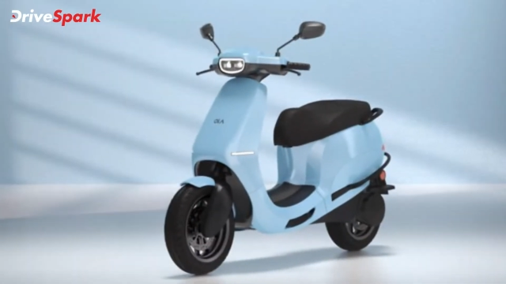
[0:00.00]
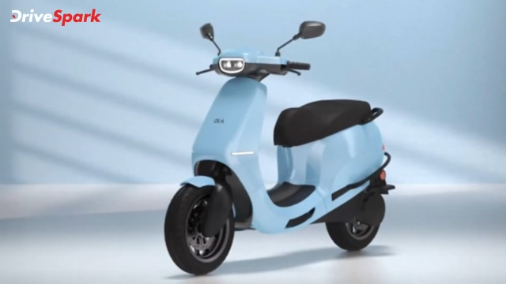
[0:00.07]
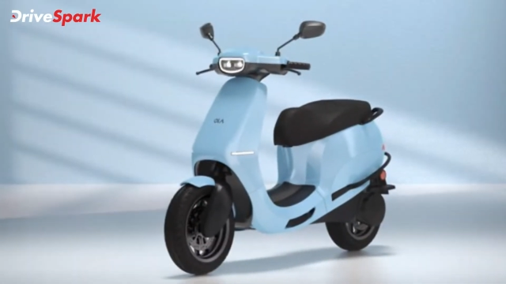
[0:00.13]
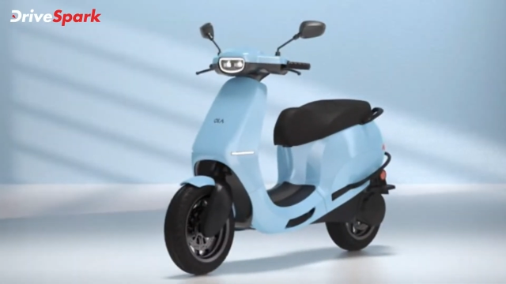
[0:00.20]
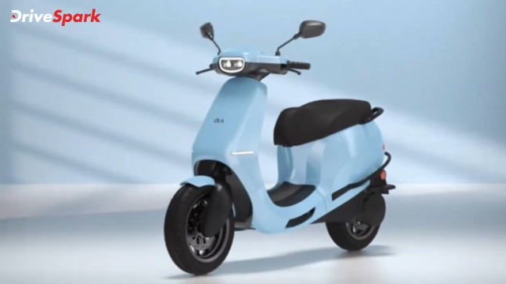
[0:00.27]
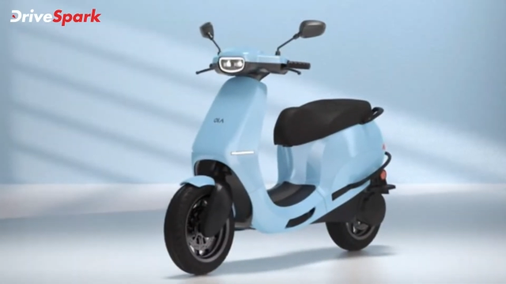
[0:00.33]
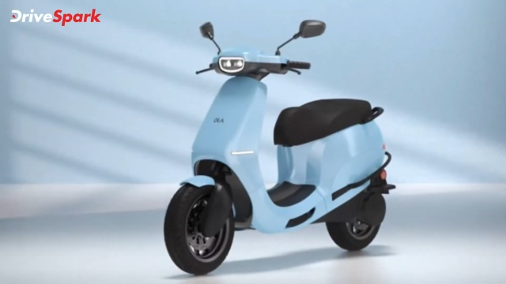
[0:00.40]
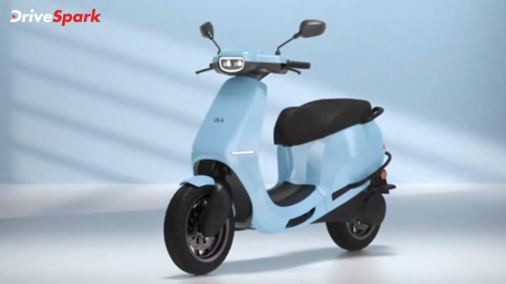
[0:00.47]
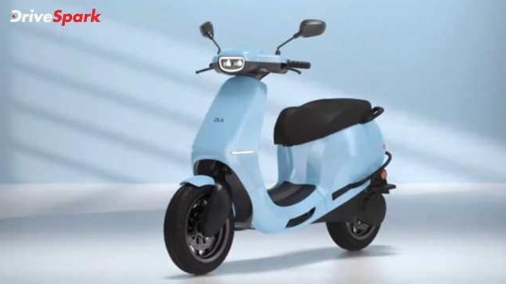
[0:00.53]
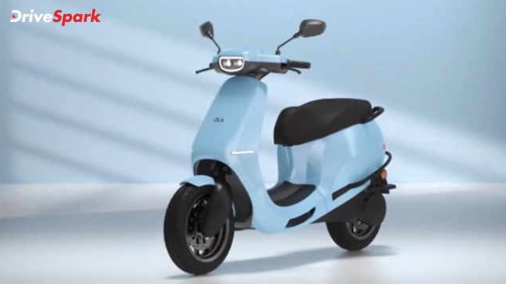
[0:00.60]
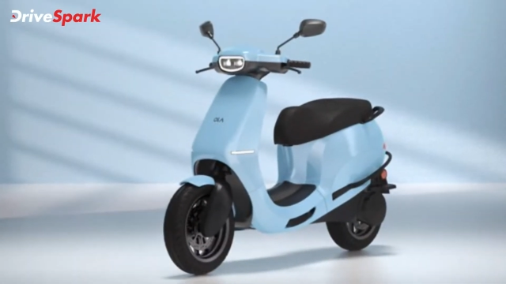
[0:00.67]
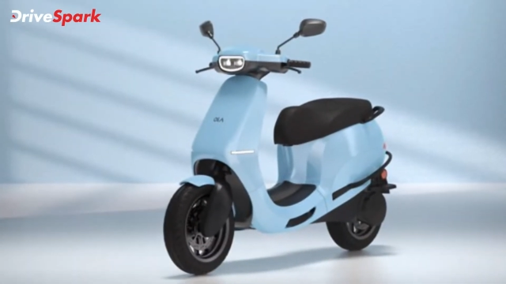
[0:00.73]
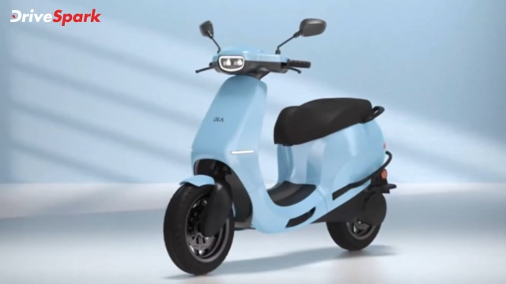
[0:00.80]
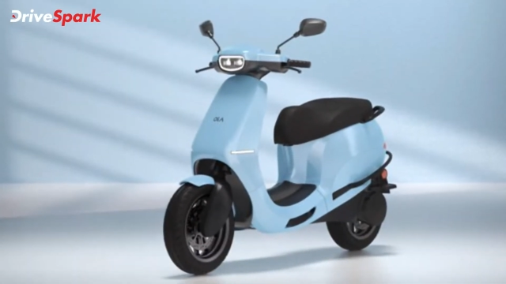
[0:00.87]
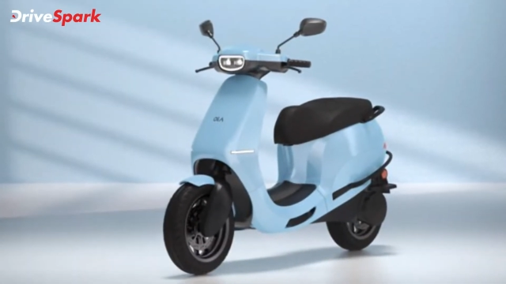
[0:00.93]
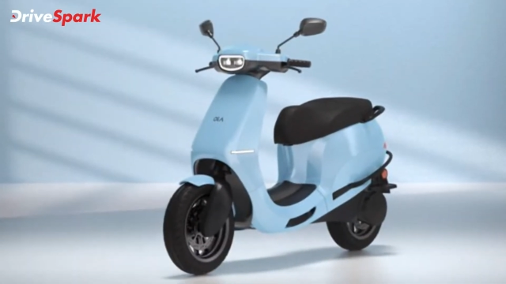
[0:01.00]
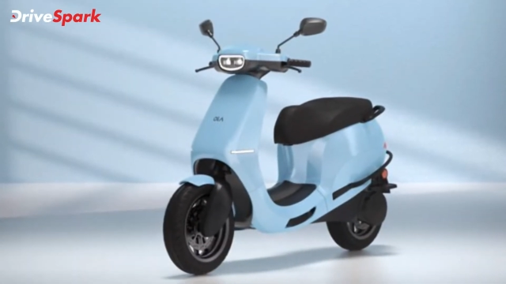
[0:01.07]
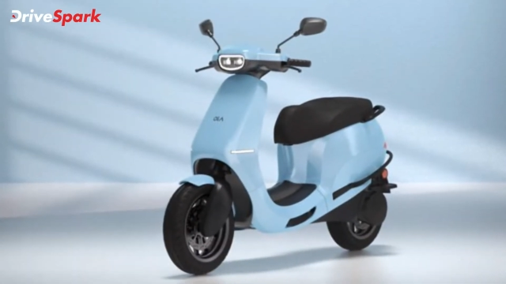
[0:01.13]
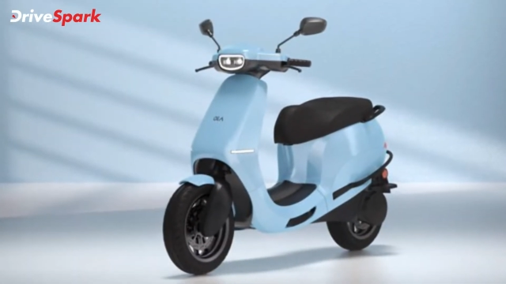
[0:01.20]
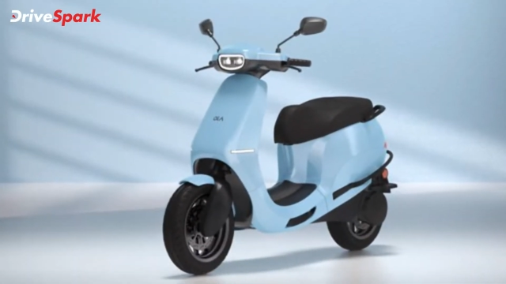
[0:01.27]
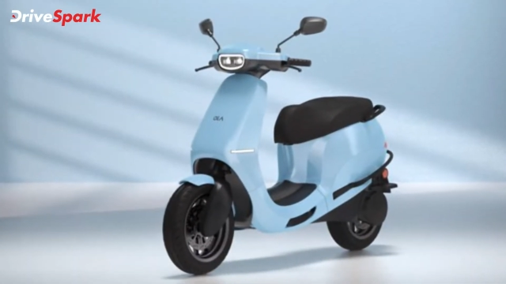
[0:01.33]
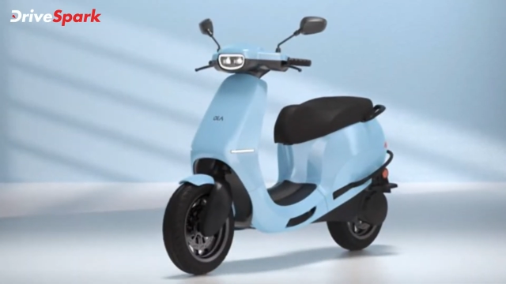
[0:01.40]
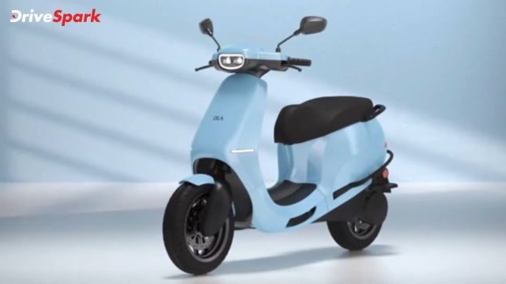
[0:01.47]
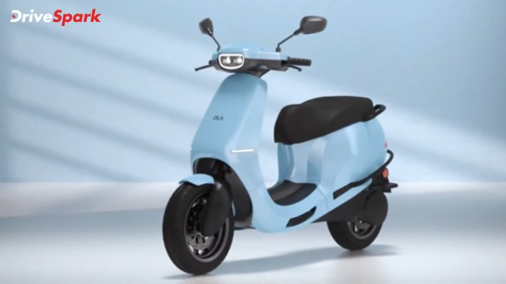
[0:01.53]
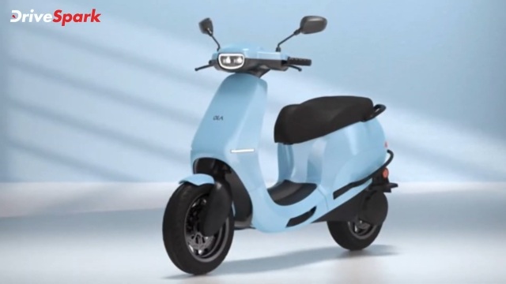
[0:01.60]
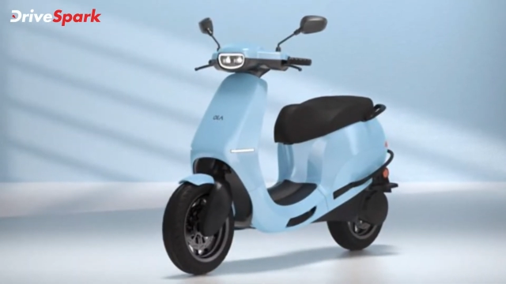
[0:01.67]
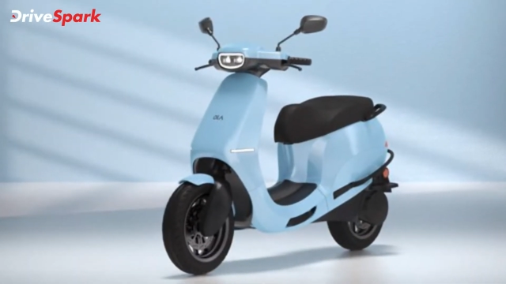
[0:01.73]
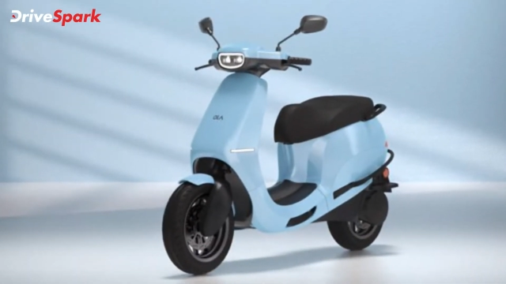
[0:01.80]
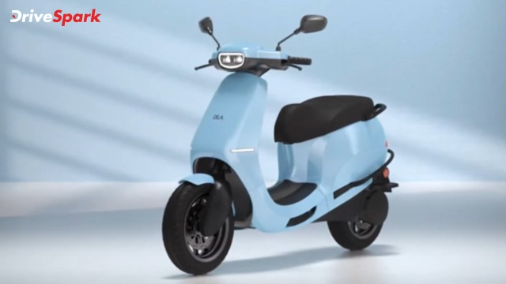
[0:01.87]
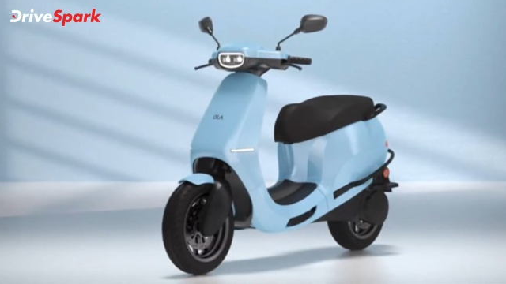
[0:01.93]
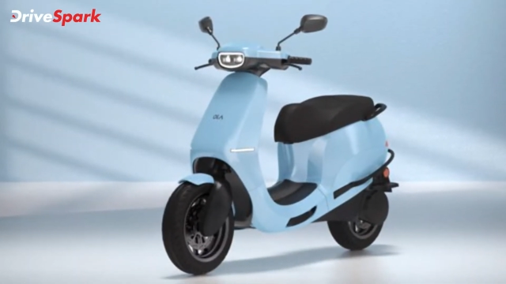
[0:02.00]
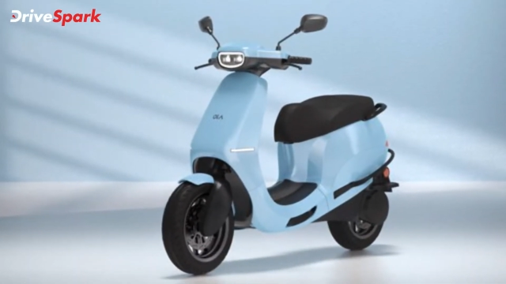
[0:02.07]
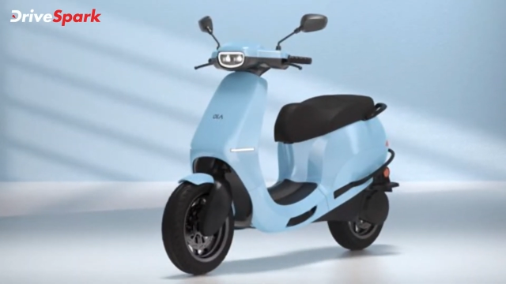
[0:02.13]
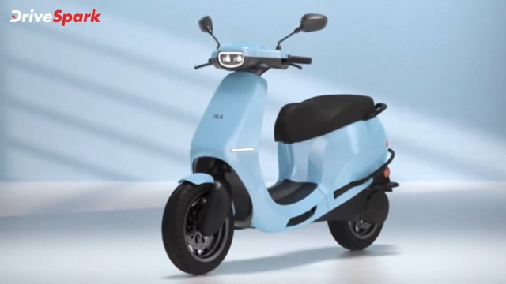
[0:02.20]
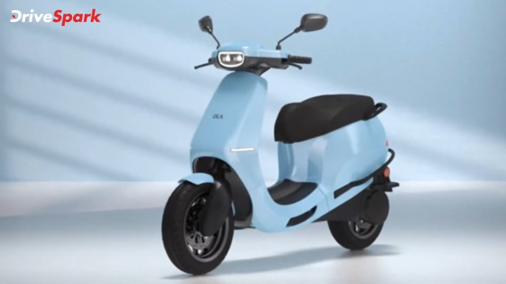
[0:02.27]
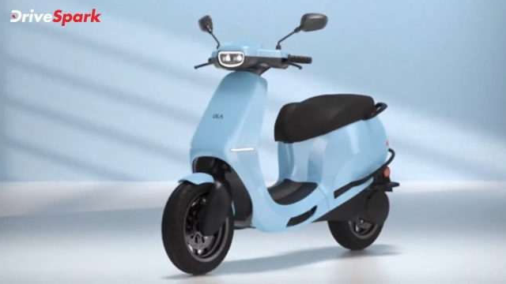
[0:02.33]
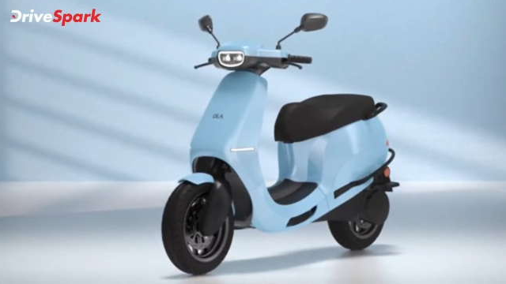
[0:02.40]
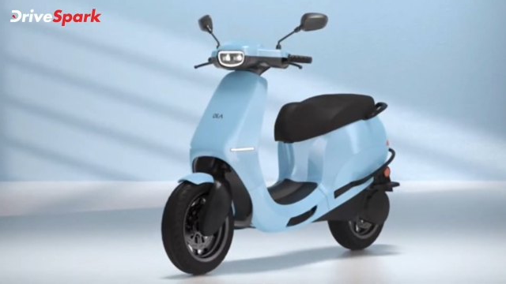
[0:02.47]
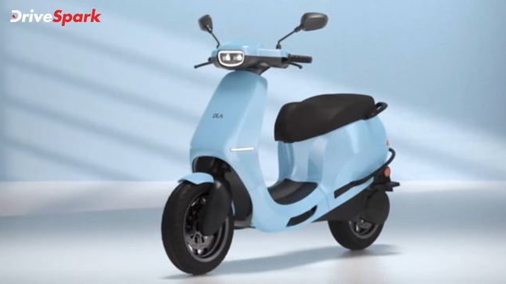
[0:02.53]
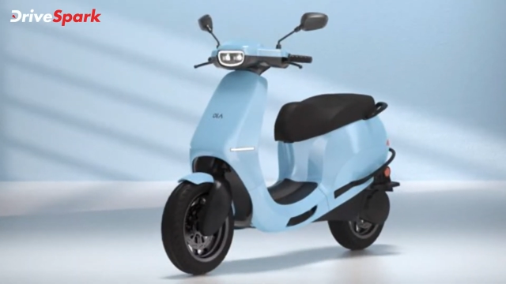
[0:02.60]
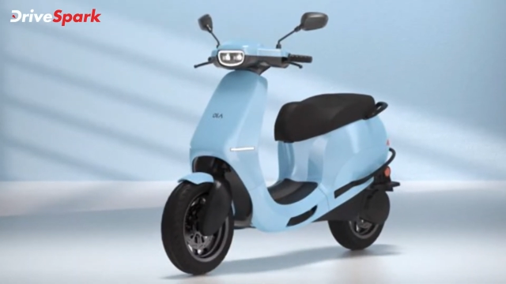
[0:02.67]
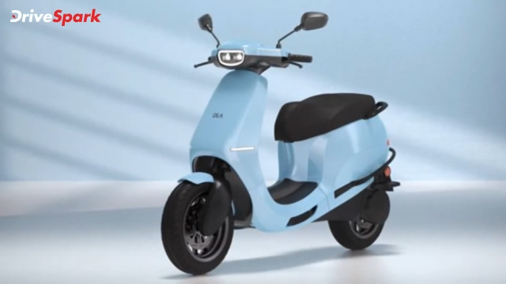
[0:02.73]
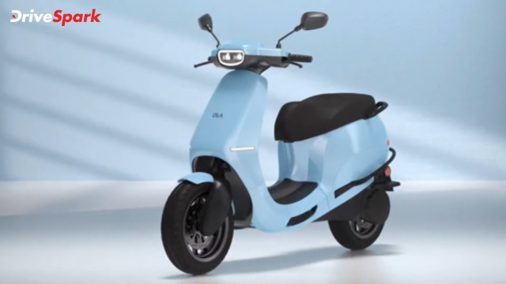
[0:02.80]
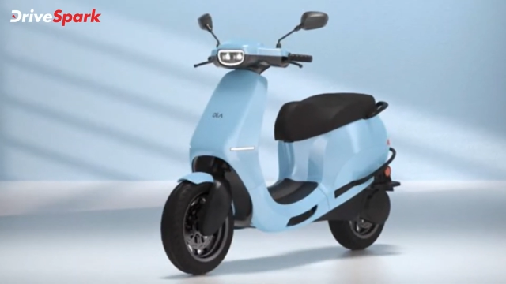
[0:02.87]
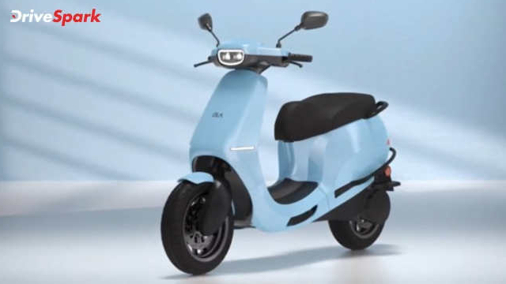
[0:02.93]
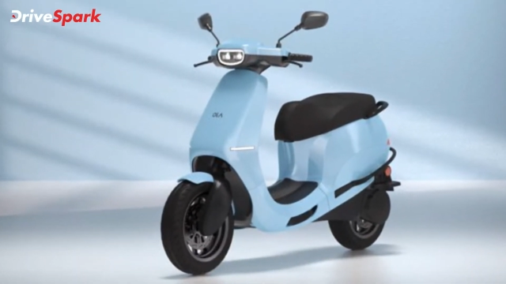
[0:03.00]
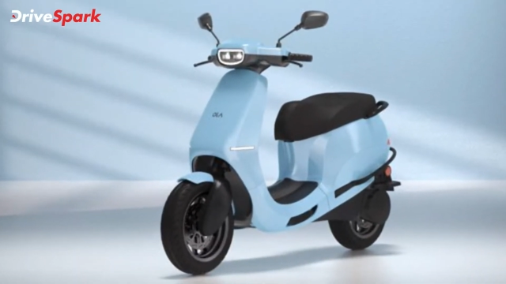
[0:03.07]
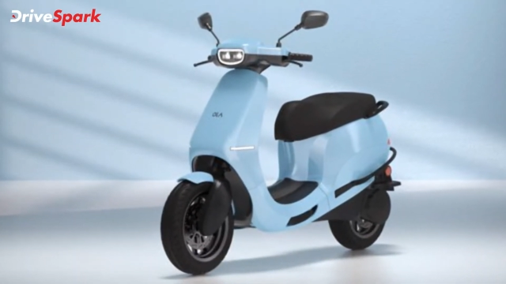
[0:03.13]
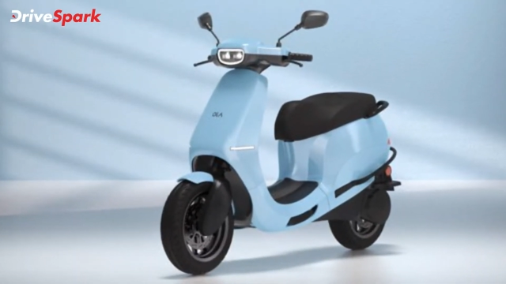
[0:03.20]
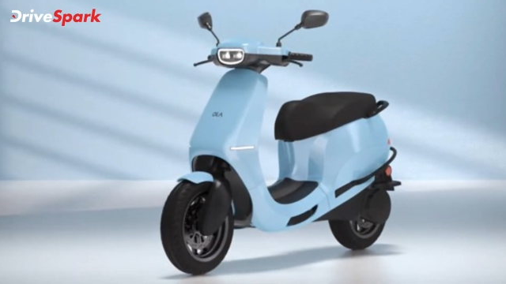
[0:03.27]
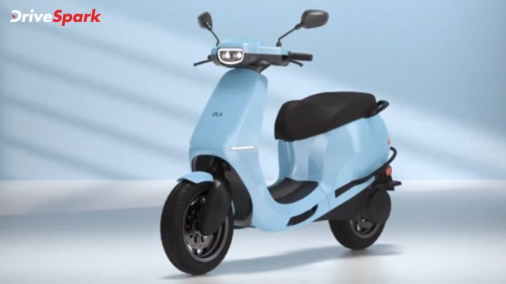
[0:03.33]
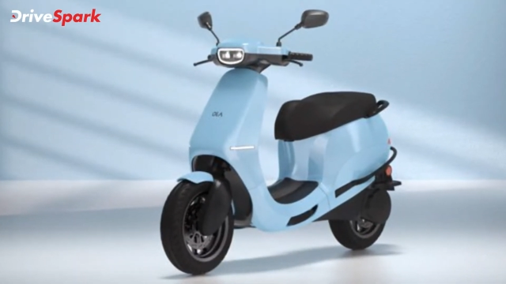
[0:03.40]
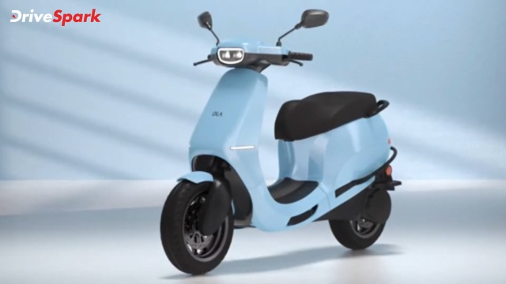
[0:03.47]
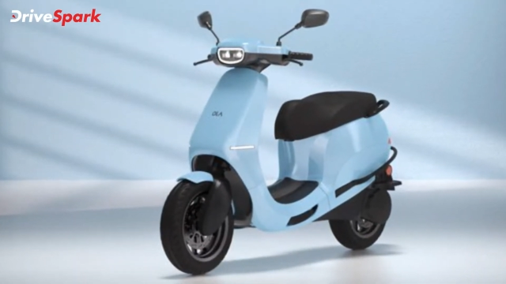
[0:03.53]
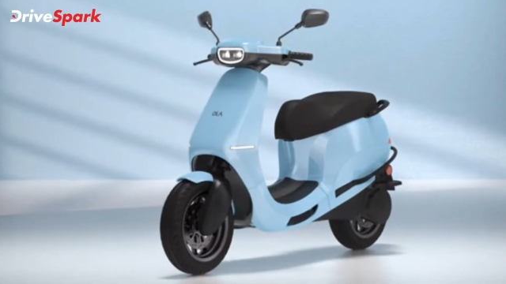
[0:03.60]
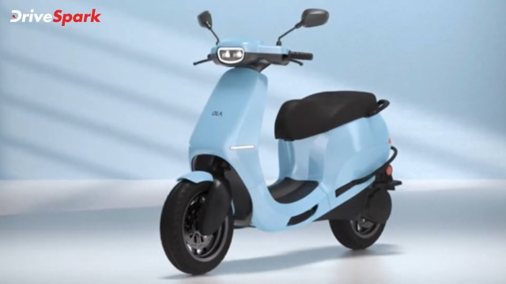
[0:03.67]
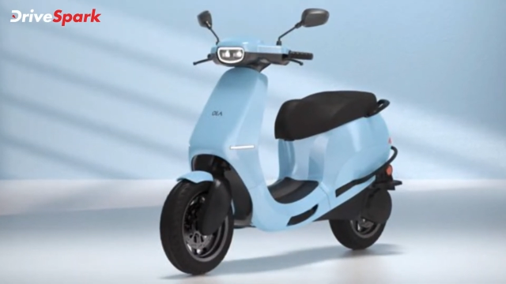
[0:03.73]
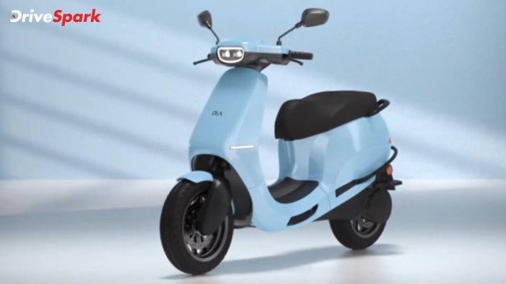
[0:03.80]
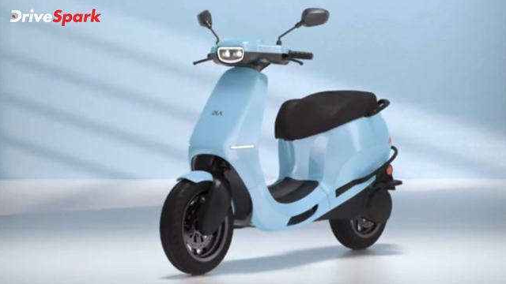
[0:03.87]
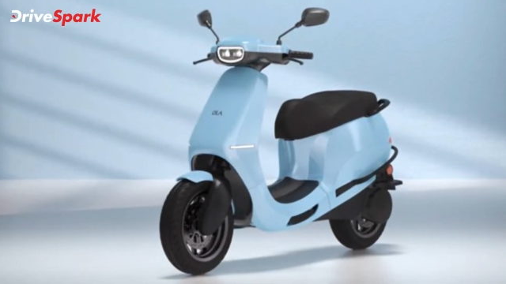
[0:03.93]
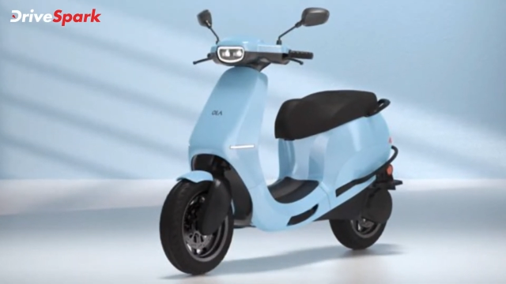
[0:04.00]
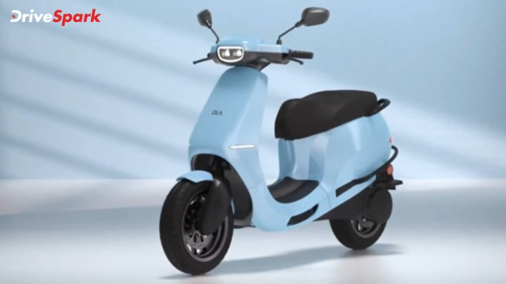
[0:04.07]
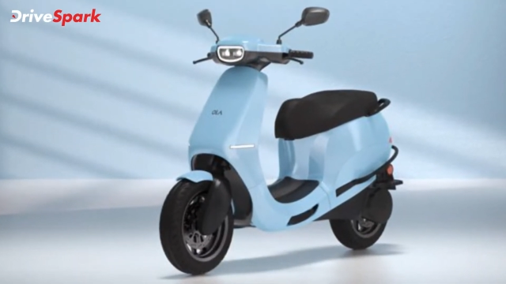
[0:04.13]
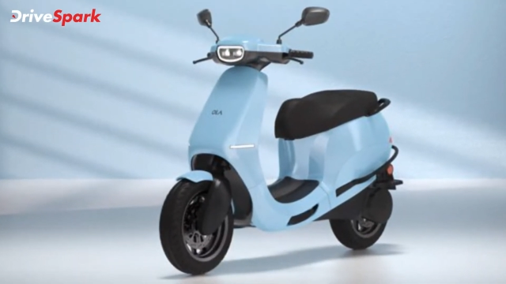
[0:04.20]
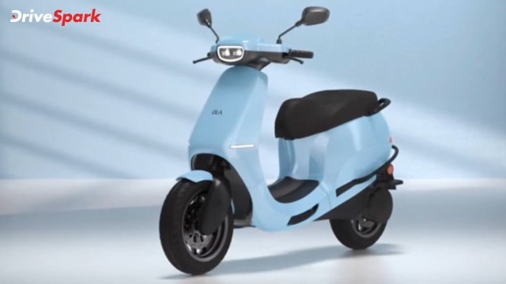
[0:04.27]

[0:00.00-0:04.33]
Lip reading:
(no speaker visible)